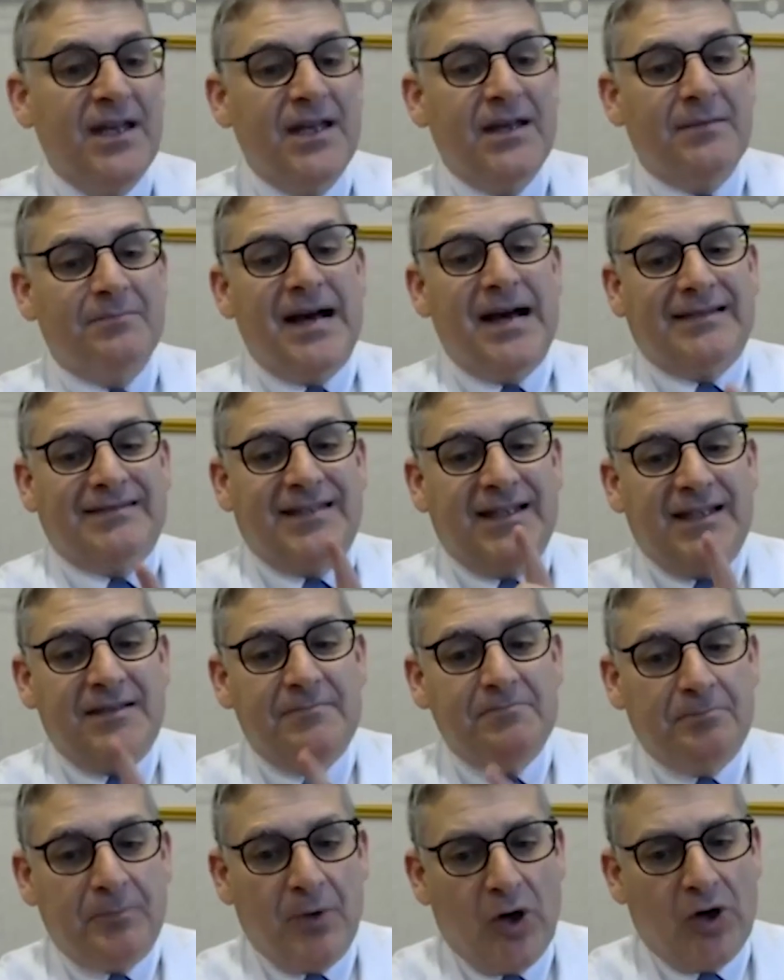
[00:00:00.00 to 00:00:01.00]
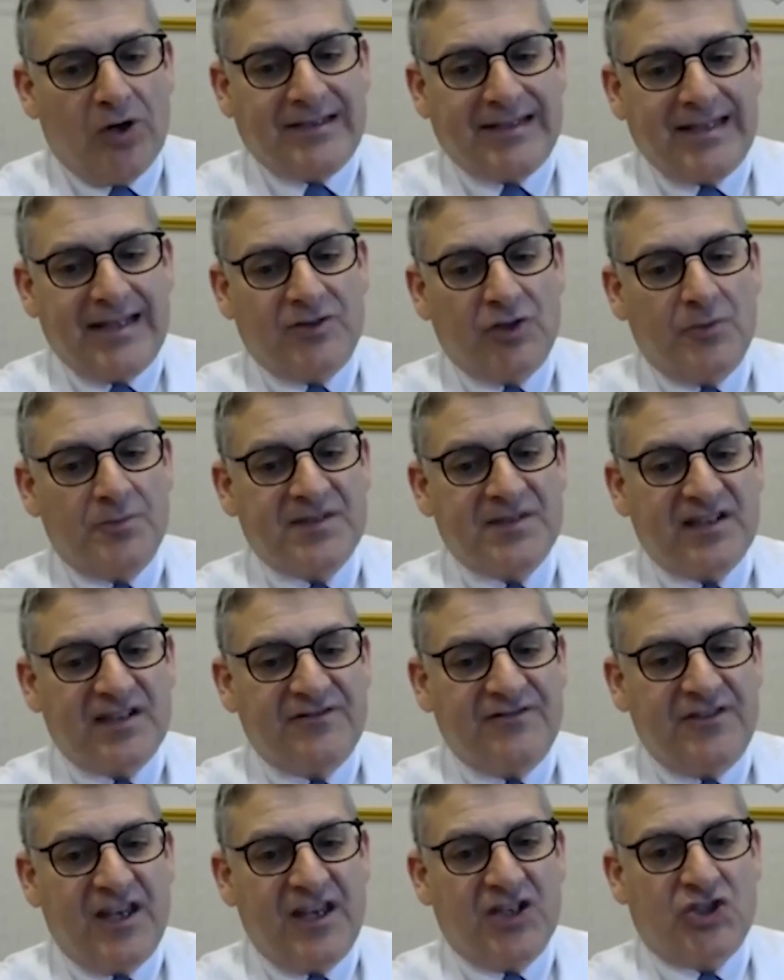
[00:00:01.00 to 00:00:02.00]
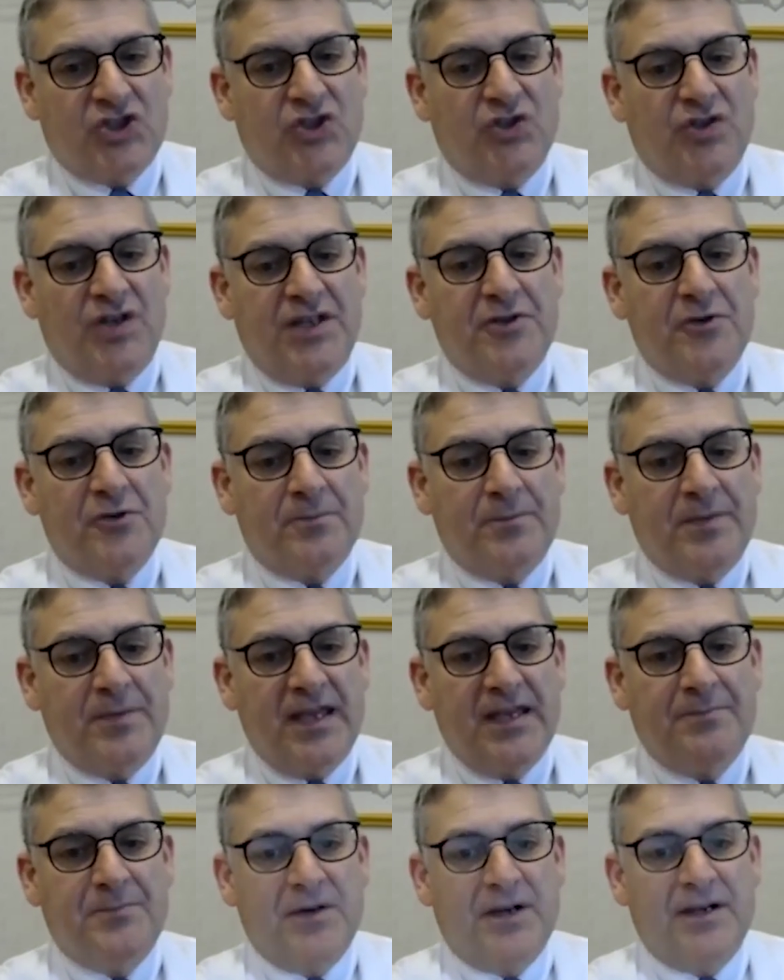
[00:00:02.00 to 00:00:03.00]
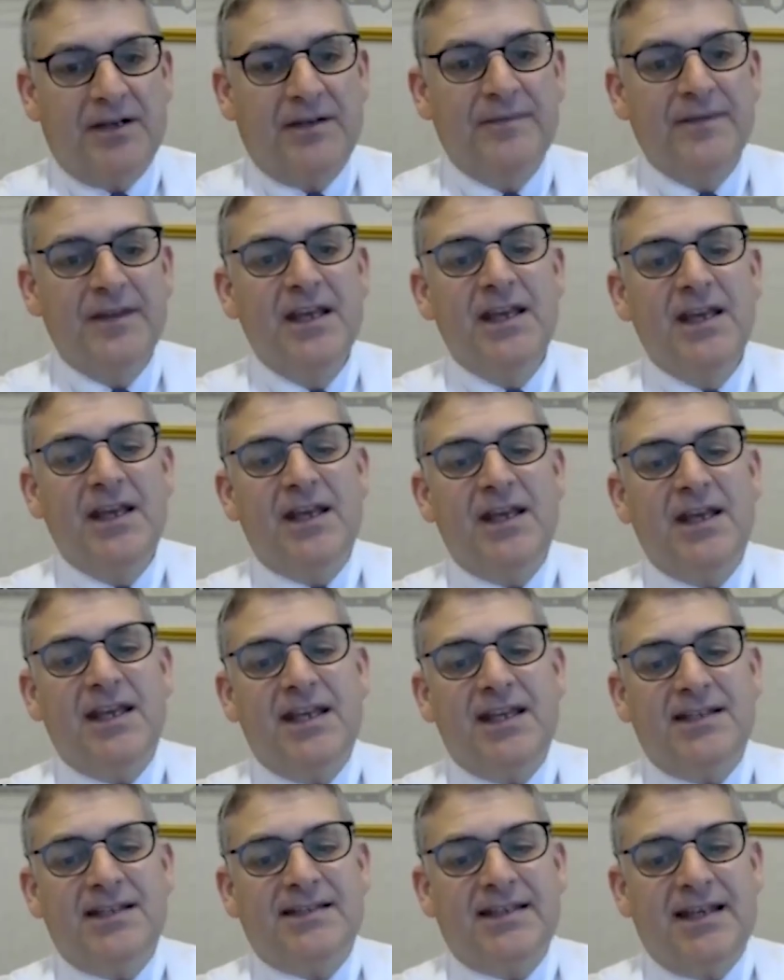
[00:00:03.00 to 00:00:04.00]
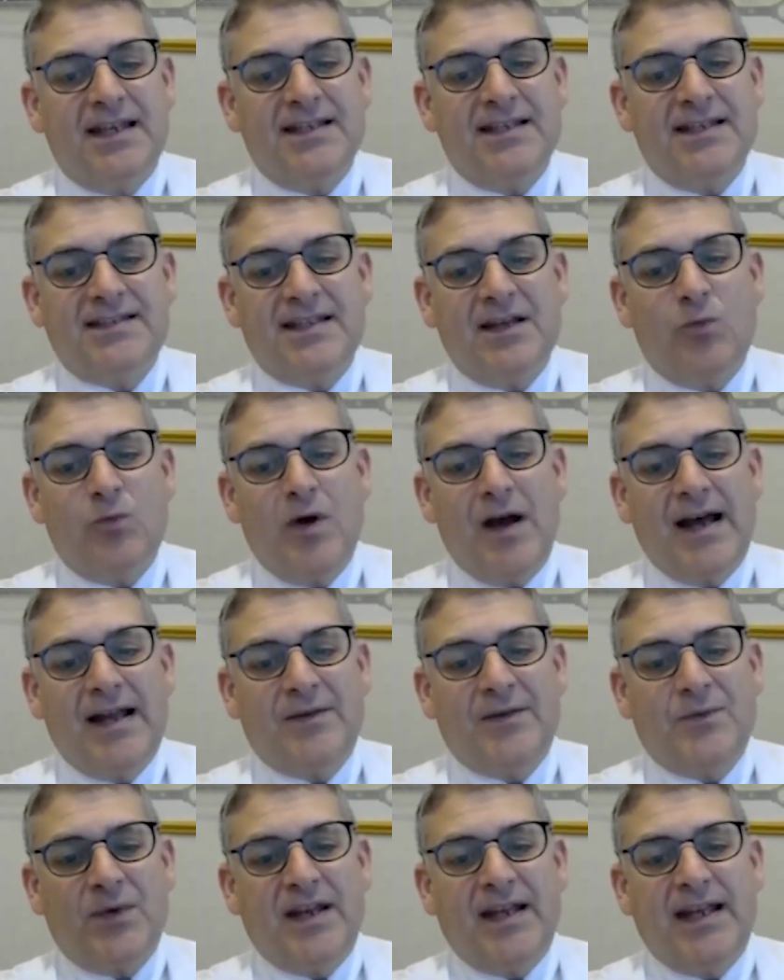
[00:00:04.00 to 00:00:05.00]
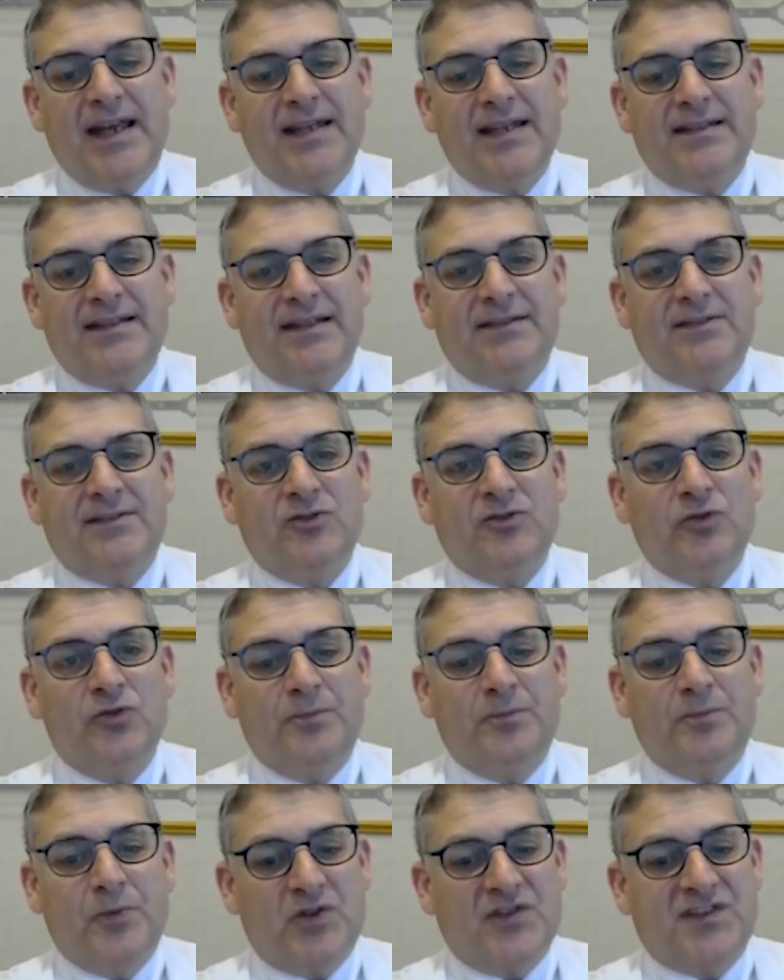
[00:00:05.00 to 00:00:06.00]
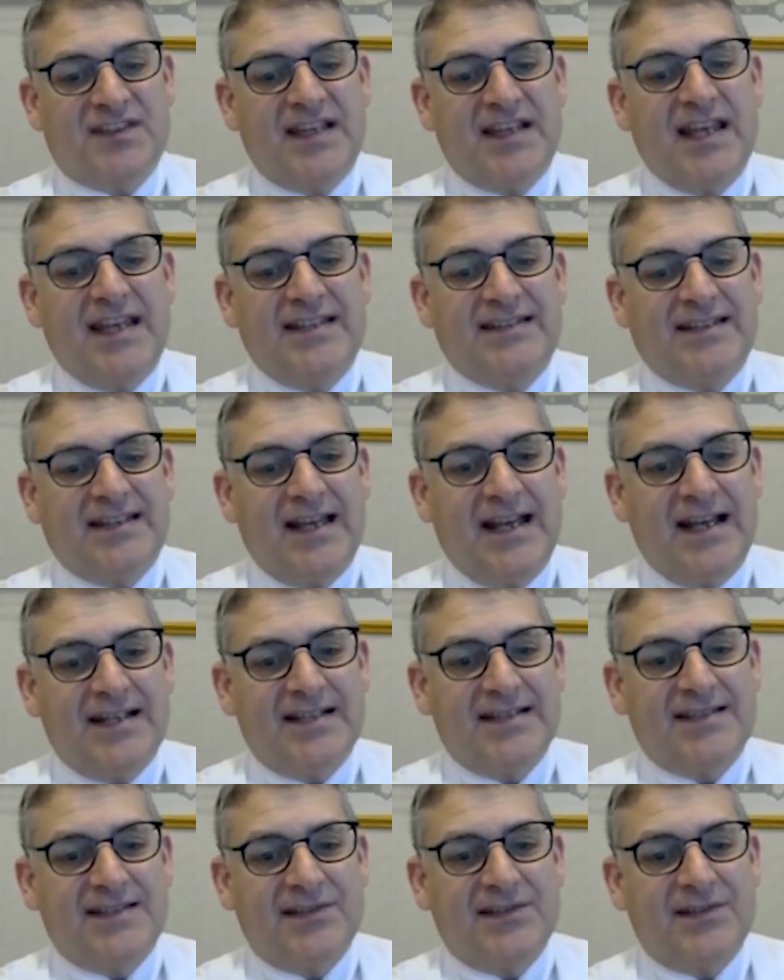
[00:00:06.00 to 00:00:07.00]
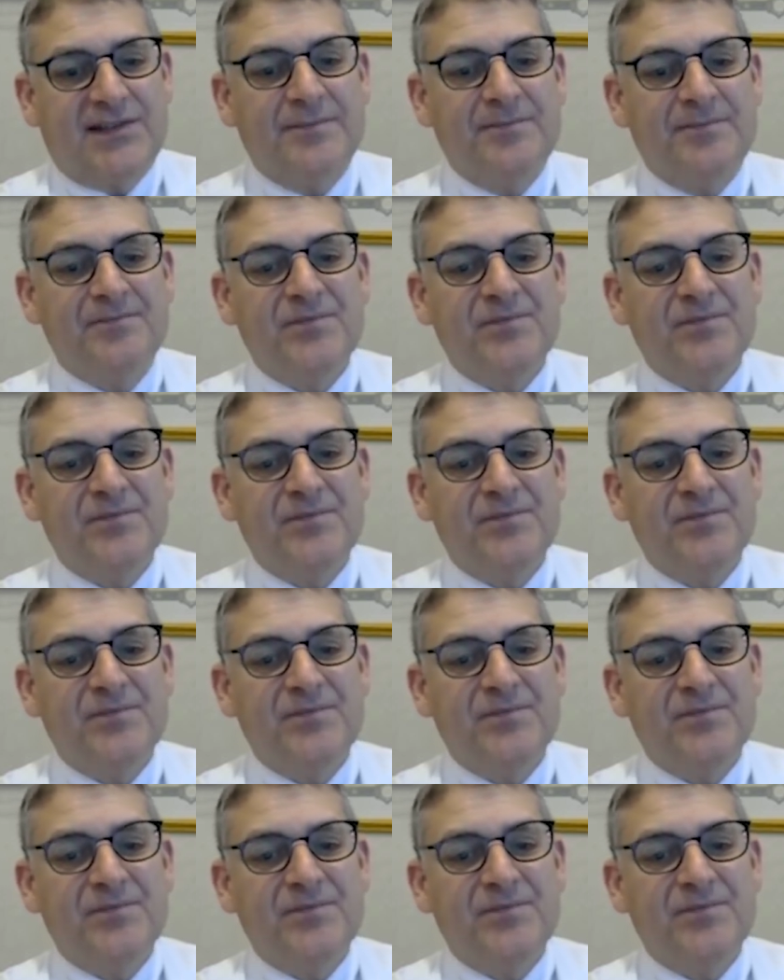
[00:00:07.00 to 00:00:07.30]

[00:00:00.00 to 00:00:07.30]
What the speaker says: But an important observation in your paper is the one related to prostate cancer,